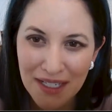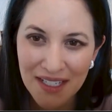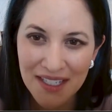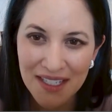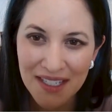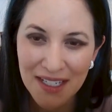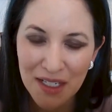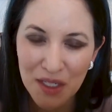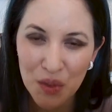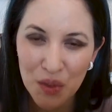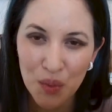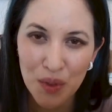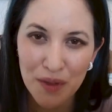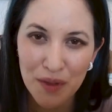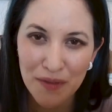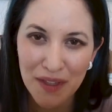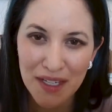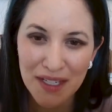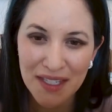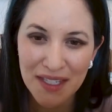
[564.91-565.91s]
To see sort
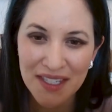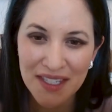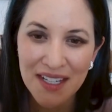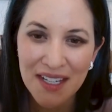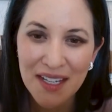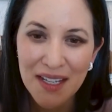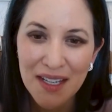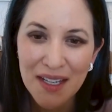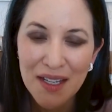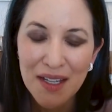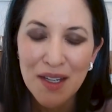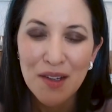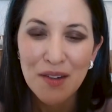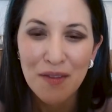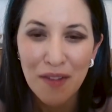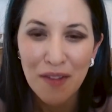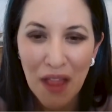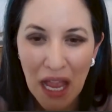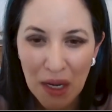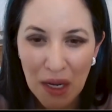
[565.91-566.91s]
of this
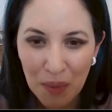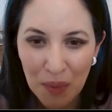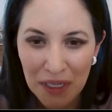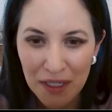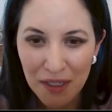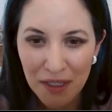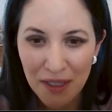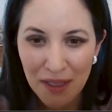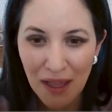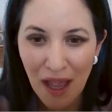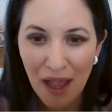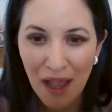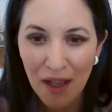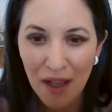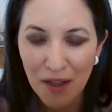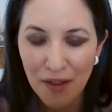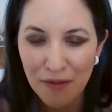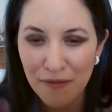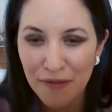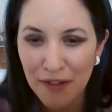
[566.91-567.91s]
flywheel
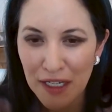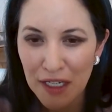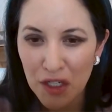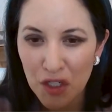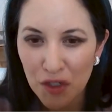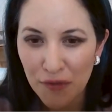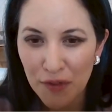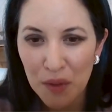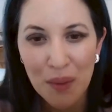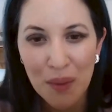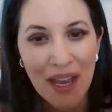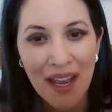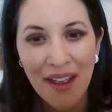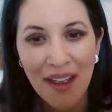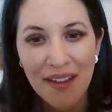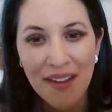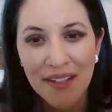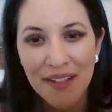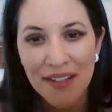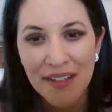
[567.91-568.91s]
of each of you
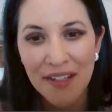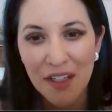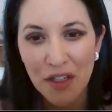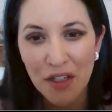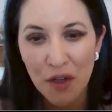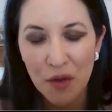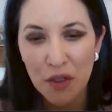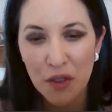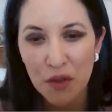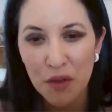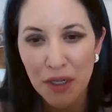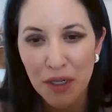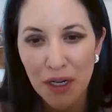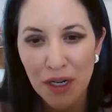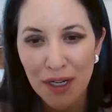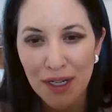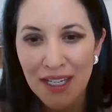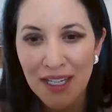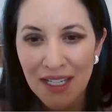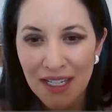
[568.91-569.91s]
has, you know,
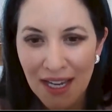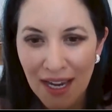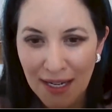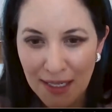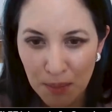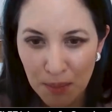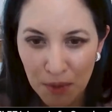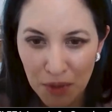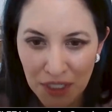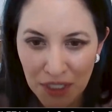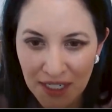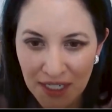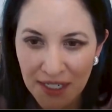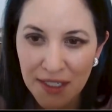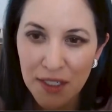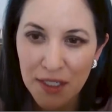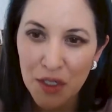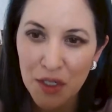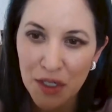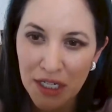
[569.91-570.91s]
your key expertise.